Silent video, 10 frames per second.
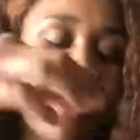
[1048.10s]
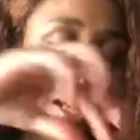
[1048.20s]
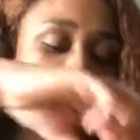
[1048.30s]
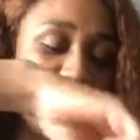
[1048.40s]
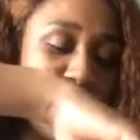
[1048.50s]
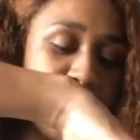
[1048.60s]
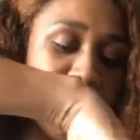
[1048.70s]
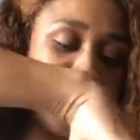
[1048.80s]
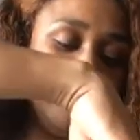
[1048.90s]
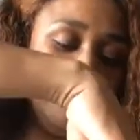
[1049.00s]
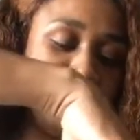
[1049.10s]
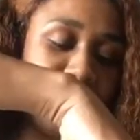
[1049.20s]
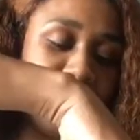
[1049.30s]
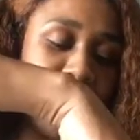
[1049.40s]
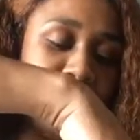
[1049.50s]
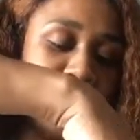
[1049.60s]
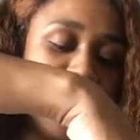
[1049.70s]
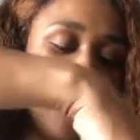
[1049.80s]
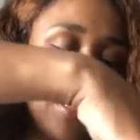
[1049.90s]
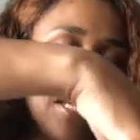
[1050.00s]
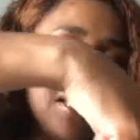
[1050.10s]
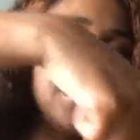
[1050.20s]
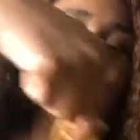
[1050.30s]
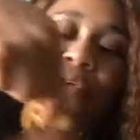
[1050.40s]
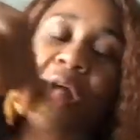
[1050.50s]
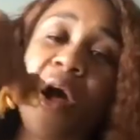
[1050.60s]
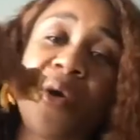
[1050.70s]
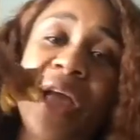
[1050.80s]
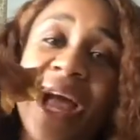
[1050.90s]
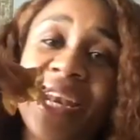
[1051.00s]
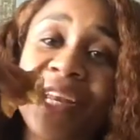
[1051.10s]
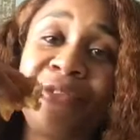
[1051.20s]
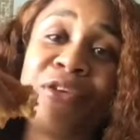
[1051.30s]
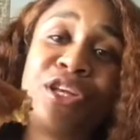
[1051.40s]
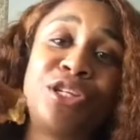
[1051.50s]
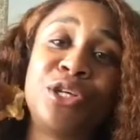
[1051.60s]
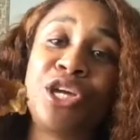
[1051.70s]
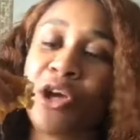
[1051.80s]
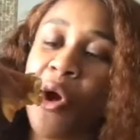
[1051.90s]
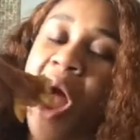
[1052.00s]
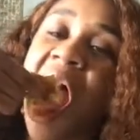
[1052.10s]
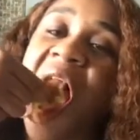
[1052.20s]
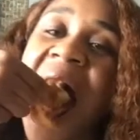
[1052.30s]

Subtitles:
I said, okay. I was like, well, it's different. I don't care how different it is, you ain't going.